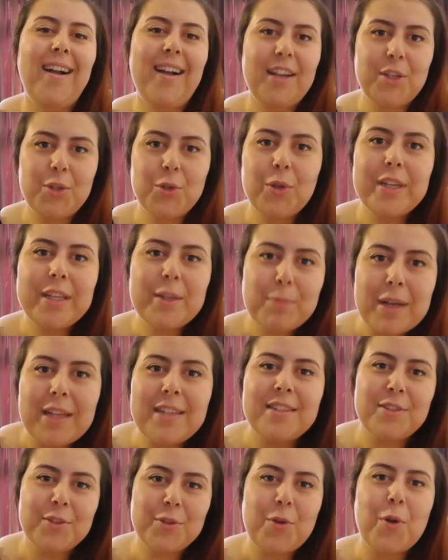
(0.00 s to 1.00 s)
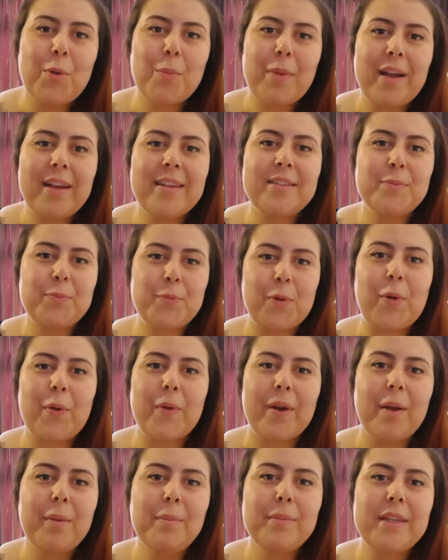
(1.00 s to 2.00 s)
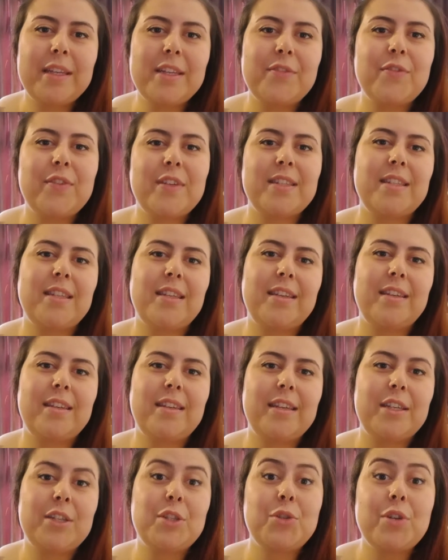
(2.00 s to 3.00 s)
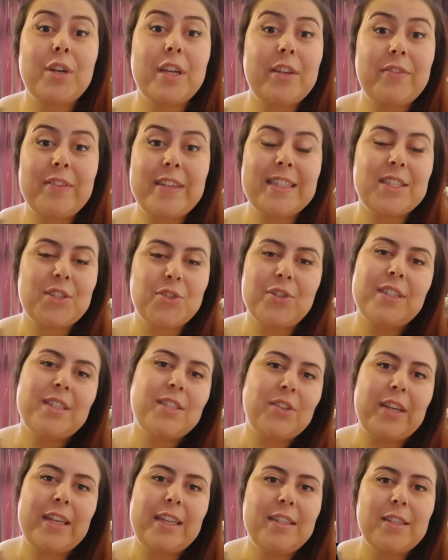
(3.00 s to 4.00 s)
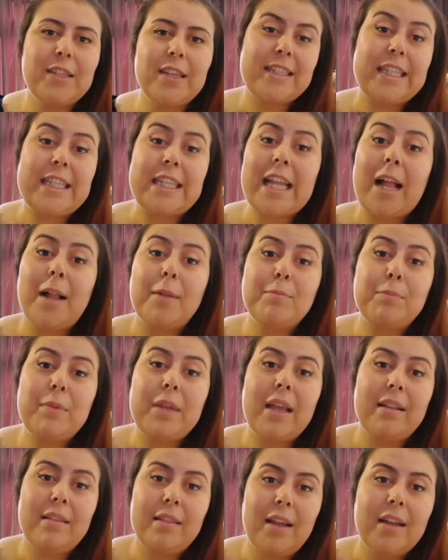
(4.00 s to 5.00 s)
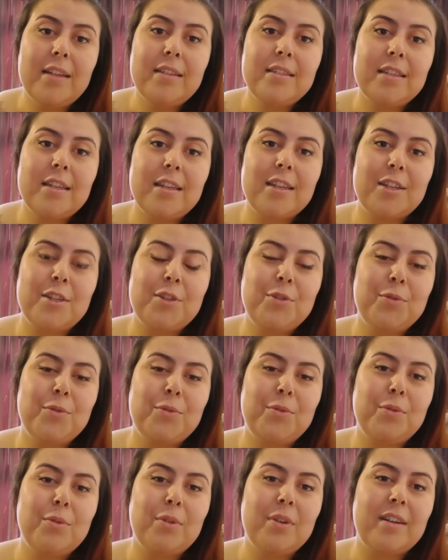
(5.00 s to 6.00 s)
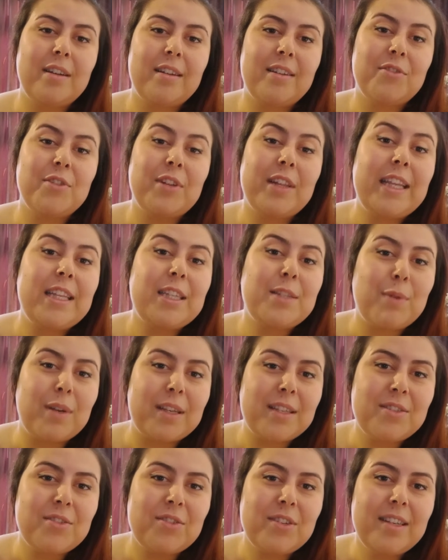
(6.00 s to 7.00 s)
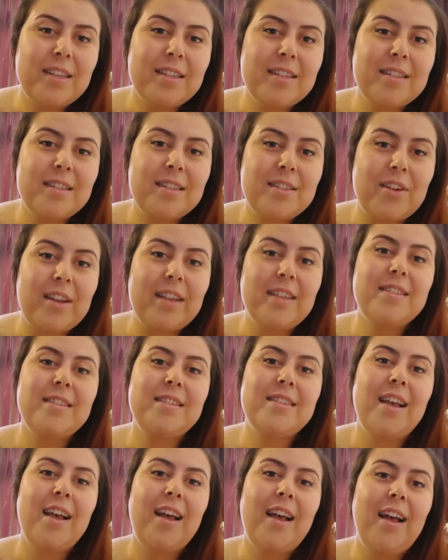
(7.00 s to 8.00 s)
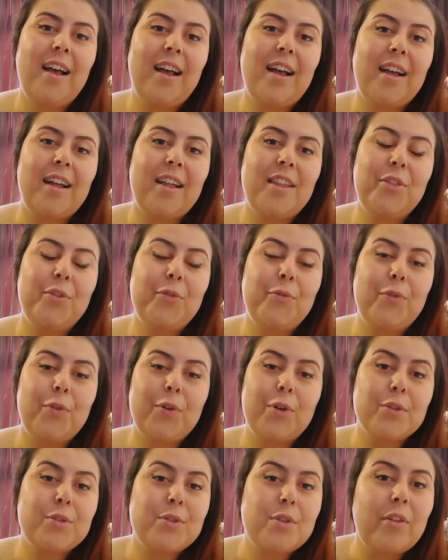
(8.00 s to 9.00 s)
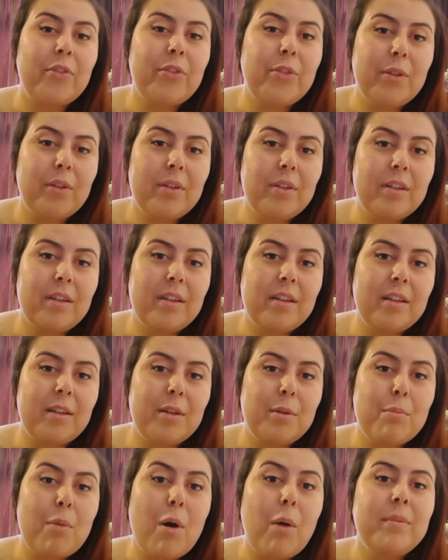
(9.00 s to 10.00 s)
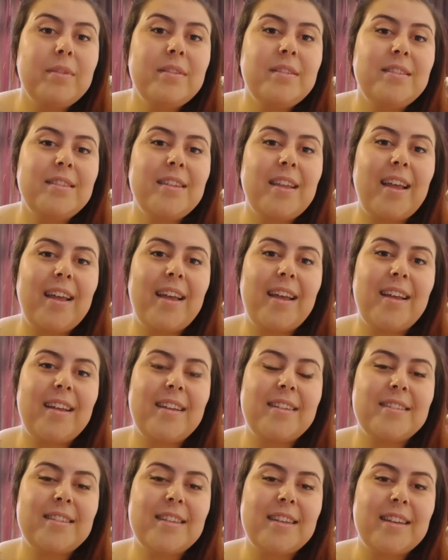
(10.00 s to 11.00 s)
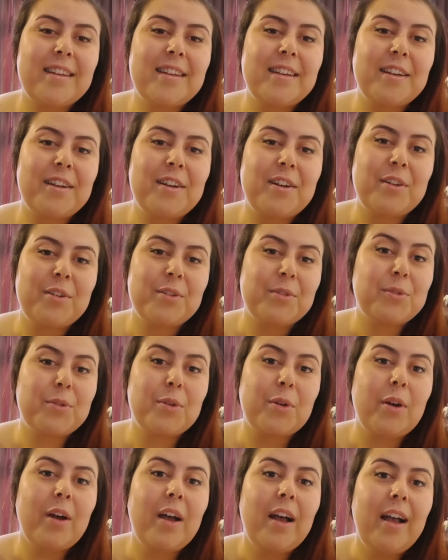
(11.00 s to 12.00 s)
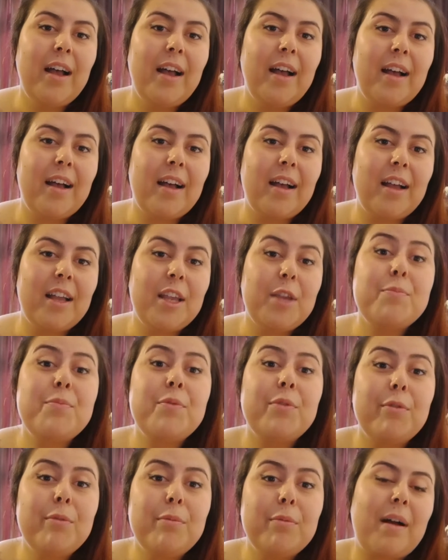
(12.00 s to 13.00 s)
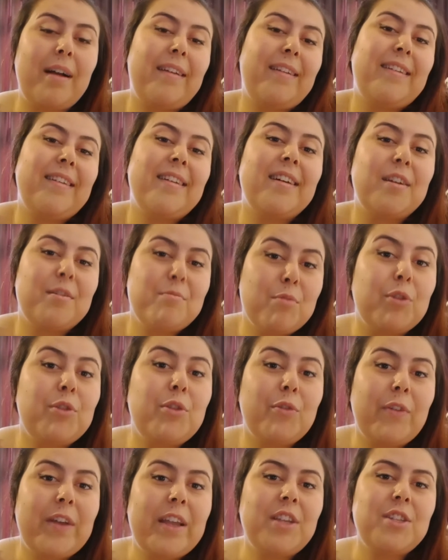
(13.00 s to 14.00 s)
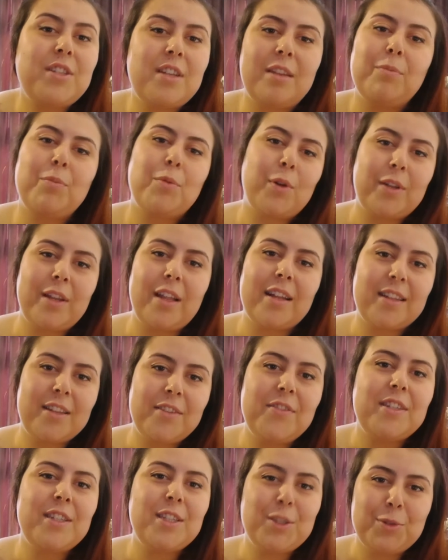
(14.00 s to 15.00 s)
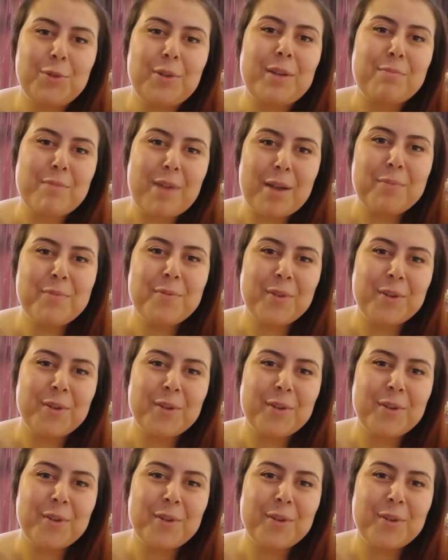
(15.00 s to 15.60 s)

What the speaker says: I joined Master Your Mind program. It was a 3-week retreat and it helped me a lot to release my stress, to focus on the moment and also improve my motivation and productivity during my